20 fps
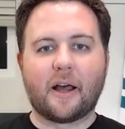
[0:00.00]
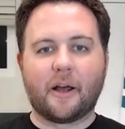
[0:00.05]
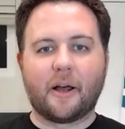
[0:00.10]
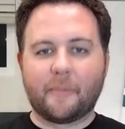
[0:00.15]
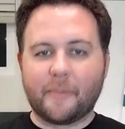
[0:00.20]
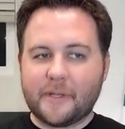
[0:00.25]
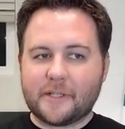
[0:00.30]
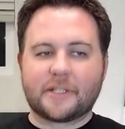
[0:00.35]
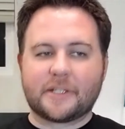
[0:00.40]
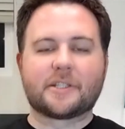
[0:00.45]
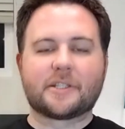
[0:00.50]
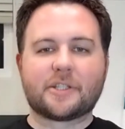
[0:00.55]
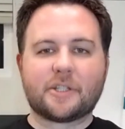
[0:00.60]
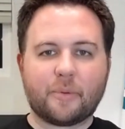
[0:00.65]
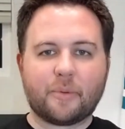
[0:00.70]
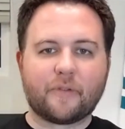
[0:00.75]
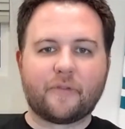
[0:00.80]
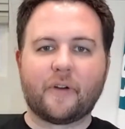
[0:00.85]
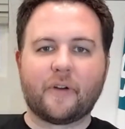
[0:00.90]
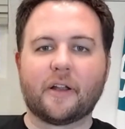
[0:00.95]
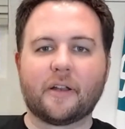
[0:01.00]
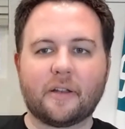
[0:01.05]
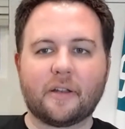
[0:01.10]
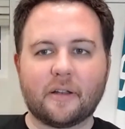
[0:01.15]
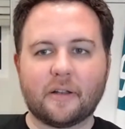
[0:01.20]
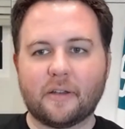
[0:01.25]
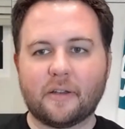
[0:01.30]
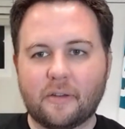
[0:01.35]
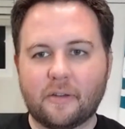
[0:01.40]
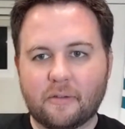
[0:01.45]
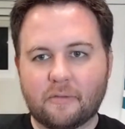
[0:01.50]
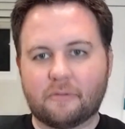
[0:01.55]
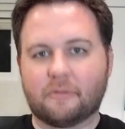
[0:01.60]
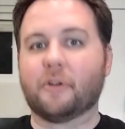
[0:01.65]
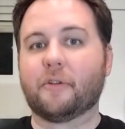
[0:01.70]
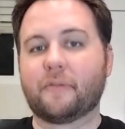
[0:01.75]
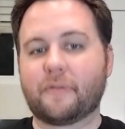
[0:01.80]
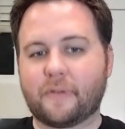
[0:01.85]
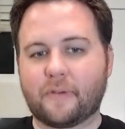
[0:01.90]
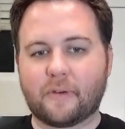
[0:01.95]
Um, it's just super fun. You
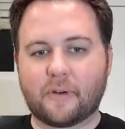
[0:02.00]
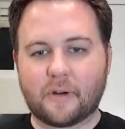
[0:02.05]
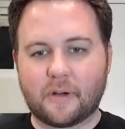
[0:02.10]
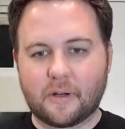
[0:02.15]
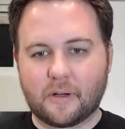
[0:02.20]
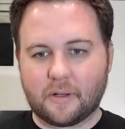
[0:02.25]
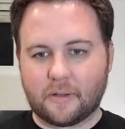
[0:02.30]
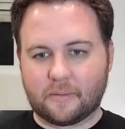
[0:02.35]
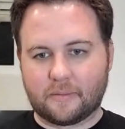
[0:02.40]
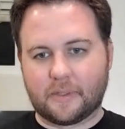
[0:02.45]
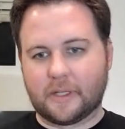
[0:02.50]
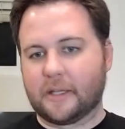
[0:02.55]
root for,